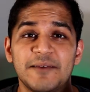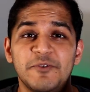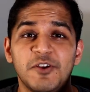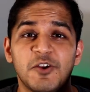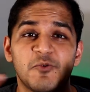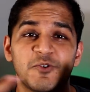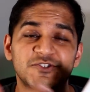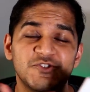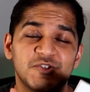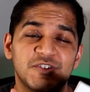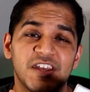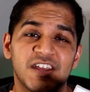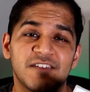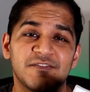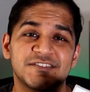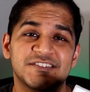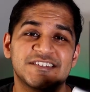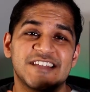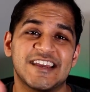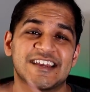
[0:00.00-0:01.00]
Let me know what you think of
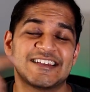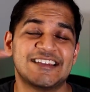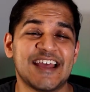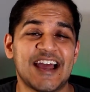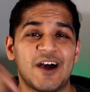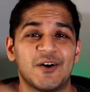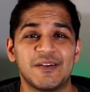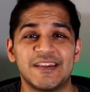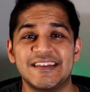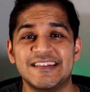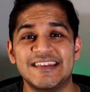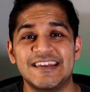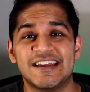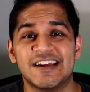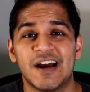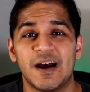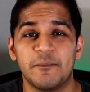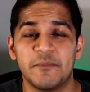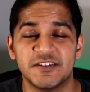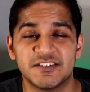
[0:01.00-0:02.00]
this deck down in the
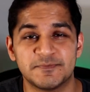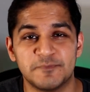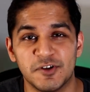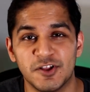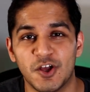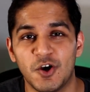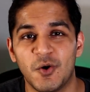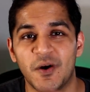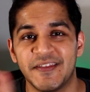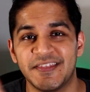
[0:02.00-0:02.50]
comments below,